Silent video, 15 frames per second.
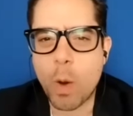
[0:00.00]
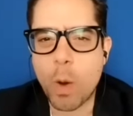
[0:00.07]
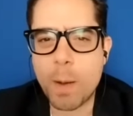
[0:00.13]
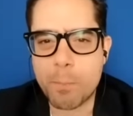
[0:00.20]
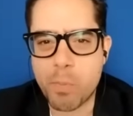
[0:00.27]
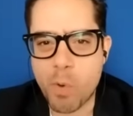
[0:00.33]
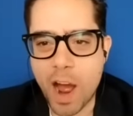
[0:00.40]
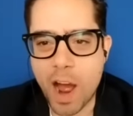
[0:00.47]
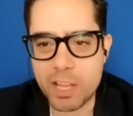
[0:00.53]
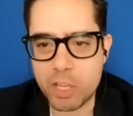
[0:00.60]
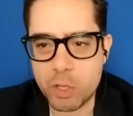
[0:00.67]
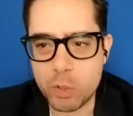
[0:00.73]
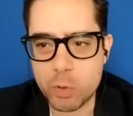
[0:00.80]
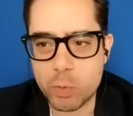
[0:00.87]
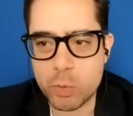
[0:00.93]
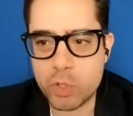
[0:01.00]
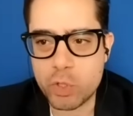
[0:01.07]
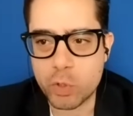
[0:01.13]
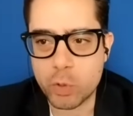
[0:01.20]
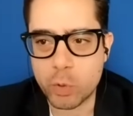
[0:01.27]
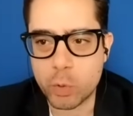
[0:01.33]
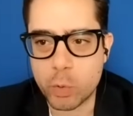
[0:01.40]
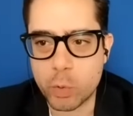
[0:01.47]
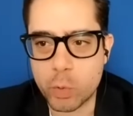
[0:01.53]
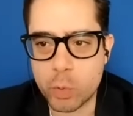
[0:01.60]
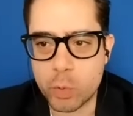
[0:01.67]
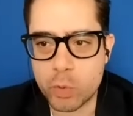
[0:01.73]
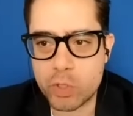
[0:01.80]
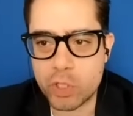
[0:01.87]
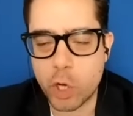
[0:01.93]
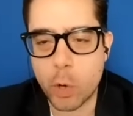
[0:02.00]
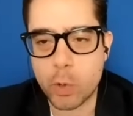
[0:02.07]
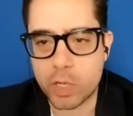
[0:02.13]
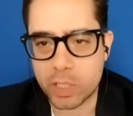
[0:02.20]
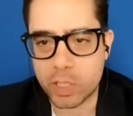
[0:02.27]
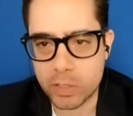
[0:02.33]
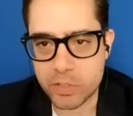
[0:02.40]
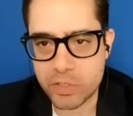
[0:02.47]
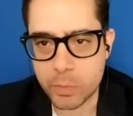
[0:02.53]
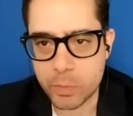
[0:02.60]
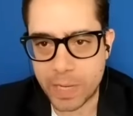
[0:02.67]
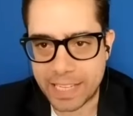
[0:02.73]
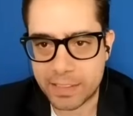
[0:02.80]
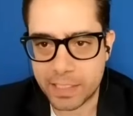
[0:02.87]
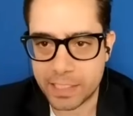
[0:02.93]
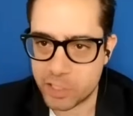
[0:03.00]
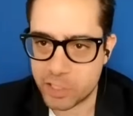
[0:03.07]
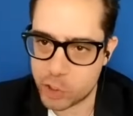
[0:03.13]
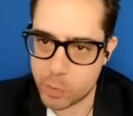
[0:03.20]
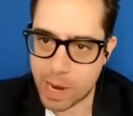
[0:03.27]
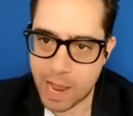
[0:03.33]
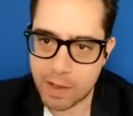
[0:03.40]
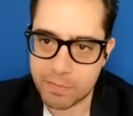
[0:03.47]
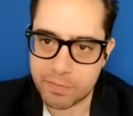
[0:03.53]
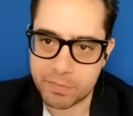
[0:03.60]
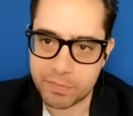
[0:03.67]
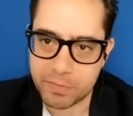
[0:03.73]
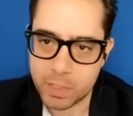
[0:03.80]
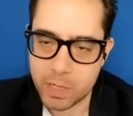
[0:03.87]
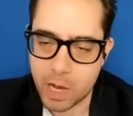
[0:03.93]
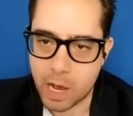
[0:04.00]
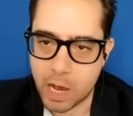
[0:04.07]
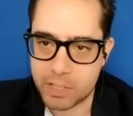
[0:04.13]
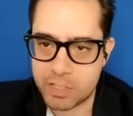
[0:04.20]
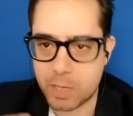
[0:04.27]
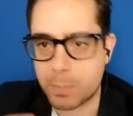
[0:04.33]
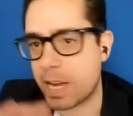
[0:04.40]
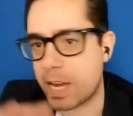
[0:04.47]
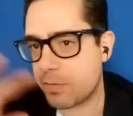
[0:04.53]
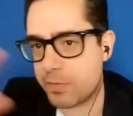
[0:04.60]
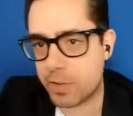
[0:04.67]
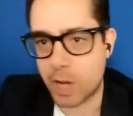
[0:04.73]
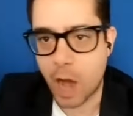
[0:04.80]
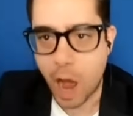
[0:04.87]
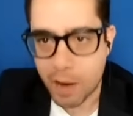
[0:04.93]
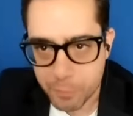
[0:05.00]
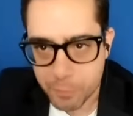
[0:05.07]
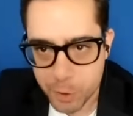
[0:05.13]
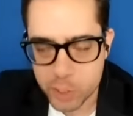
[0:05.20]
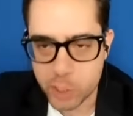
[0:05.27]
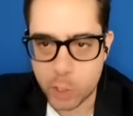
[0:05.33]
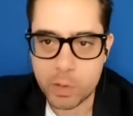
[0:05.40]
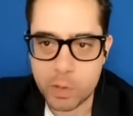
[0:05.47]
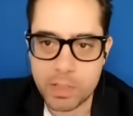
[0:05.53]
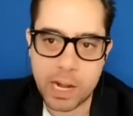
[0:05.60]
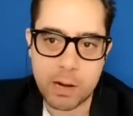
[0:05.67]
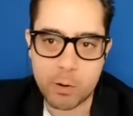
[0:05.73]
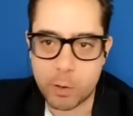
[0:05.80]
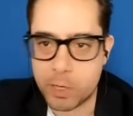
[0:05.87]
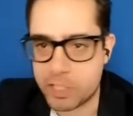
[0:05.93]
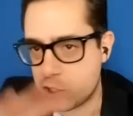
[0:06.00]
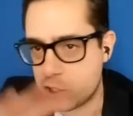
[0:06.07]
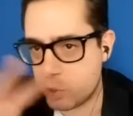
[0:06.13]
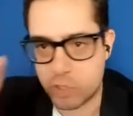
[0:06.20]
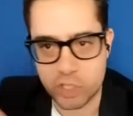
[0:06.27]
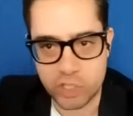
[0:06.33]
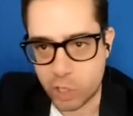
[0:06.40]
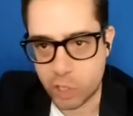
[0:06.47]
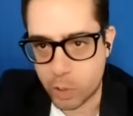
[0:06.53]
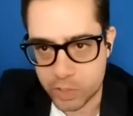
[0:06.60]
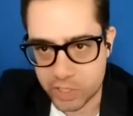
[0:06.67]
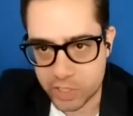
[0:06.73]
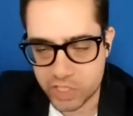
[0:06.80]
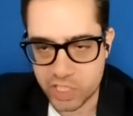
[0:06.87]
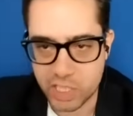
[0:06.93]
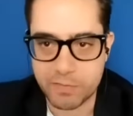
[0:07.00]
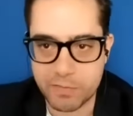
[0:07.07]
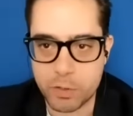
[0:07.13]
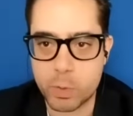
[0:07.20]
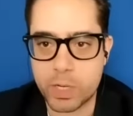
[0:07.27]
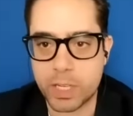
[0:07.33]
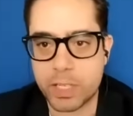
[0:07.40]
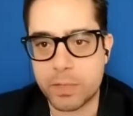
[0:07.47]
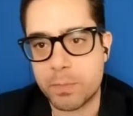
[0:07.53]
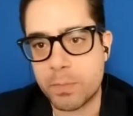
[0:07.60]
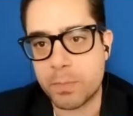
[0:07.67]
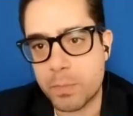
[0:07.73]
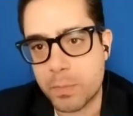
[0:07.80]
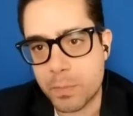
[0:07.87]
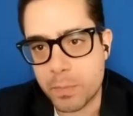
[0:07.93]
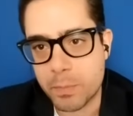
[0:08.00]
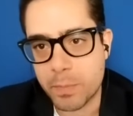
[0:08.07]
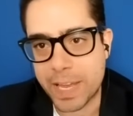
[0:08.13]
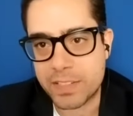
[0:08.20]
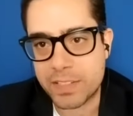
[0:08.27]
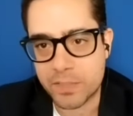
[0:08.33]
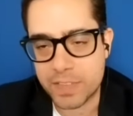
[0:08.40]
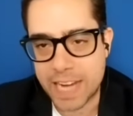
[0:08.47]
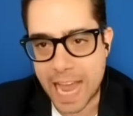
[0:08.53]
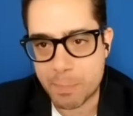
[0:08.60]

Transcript: what brought you to to go to to England? Did you have uh, some kind of offer to go there, or did you just go to see if you could make? You know,